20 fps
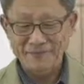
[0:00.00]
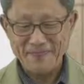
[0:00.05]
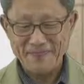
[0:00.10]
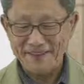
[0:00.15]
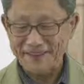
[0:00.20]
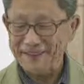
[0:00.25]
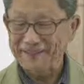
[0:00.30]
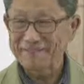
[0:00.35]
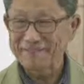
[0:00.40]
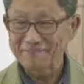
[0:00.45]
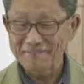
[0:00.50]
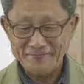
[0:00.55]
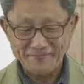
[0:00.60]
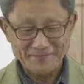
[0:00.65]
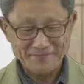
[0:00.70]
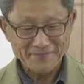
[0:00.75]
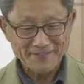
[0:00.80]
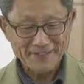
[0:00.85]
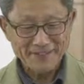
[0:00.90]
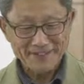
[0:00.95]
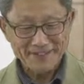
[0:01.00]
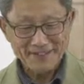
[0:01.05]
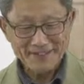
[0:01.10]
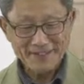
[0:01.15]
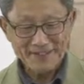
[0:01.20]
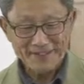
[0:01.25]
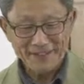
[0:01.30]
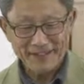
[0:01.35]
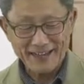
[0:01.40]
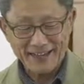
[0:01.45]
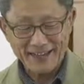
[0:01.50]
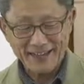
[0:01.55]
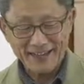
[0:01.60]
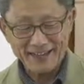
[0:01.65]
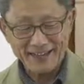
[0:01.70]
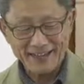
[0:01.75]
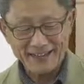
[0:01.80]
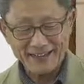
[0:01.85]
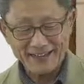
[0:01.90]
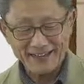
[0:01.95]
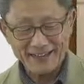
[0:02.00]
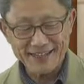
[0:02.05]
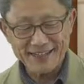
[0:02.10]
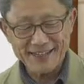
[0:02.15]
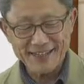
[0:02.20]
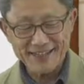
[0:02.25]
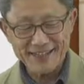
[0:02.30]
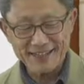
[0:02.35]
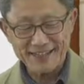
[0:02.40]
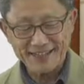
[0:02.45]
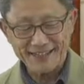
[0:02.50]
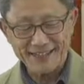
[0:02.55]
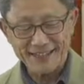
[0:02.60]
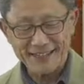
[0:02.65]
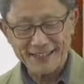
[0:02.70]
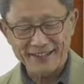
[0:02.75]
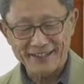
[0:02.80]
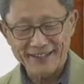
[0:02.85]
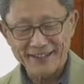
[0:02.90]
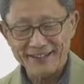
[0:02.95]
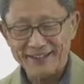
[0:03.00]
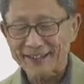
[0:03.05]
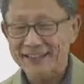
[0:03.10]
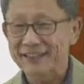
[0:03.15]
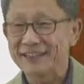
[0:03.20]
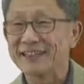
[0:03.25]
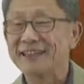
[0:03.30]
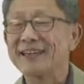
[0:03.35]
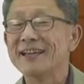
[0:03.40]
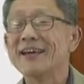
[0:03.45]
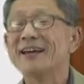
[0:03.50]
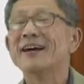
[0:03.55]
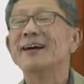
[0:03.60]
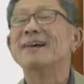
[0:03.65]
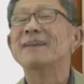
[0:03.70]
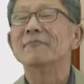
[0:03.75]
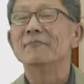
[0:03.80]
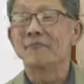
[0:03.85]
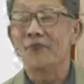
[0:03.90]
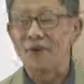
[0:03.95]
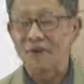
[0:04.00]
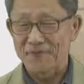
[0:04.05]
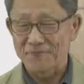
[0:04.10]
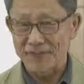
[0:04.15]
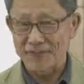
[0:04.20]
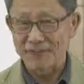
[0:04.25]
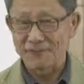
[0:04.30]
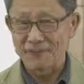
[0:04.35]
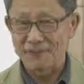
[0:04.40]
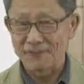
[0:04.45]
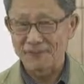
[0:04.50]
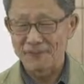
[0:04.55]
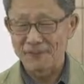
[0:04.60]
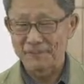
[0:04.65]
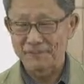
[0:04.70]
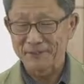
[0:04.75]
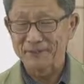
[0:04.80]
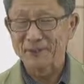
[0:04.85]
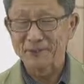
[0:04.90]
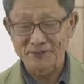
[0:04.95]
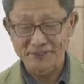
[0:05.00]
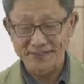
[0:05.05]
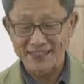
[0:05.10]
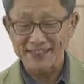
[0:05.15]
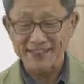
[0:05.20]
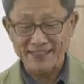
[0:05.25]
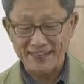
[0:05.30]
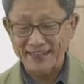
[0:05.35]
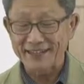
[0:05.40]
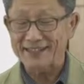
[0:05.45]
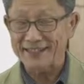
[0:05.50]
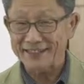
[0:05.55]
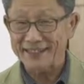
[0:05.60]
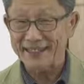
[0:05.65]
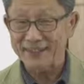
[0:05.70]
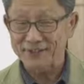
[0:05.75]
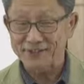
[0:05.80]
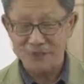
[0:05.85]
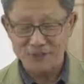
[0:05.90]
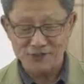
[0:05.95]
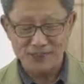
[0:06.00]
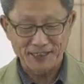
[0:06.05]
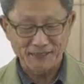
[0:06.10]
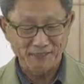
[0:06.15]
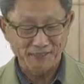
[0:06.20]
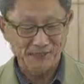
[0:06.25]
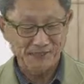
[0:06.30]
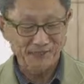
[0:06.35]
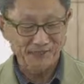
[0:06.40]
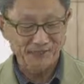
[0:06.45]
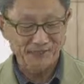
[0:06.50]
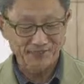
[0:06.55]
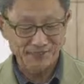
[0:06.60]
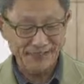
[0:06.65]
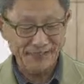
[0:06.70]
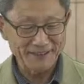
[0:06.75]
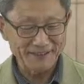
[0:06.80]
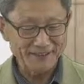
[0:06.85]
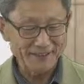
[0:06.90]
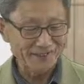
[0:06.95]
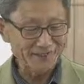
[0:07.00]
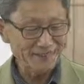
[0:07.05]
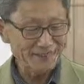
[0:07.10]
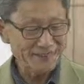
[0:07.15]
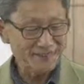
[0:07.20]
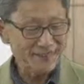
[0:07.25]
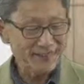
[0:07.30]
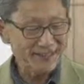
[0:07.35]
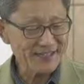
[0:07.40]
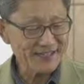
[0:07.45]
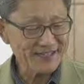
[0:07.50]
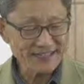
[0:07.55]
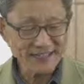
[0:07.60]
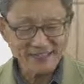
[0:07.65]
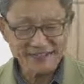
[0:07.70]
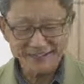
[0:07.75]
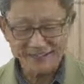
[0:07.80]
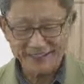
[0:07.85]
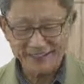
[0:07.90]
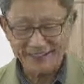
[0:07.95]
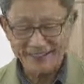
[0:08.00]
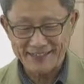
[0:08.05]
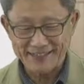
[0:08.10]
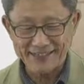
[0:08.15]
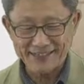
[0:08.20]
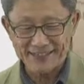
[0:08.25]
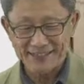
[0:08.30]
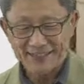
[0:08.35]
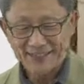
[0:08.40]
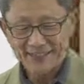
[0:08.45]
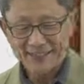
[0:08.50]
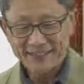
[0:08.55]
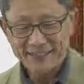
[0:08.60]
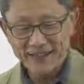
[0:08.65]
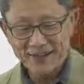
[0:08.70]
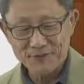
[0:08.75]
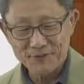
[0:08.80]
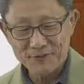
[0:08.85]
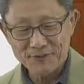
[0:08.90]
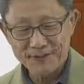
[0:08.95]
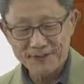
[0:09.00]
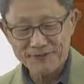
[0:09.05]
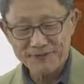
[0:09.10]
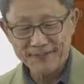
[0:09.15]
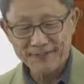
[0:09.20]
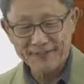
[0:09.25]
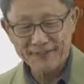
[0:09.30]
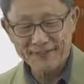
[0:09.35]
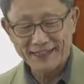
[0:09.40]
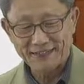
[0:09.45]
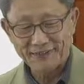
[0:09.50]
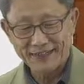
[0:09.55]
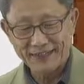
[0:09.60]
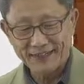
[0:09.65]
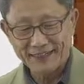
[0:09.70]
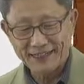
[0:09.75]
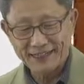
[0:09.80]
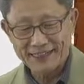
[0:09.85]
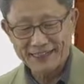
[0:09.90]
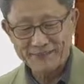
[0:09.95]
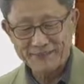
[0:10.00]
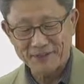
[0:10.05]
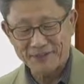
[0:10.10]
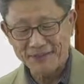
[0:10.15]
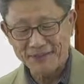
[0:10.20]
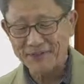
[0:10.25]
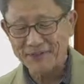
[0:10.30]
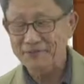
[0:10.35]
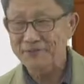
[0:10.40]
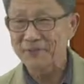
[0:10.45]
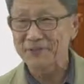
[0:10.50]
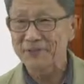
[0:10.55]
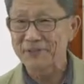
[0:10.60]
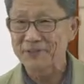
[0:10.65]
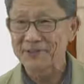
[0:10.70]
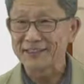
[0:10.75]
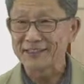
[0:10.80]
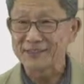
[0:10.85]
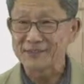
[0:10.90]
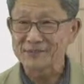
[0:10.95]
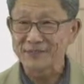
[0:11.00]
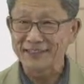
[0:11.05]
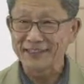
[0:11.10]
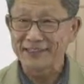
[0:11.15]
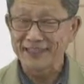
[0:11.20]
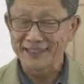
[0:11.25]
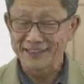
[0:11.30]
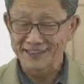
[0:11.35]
Okay? So that this is the energetically more favorable because it's energetically cheap. Okay? This is the second case. Now you can write down the Lett's molecular formula in this way.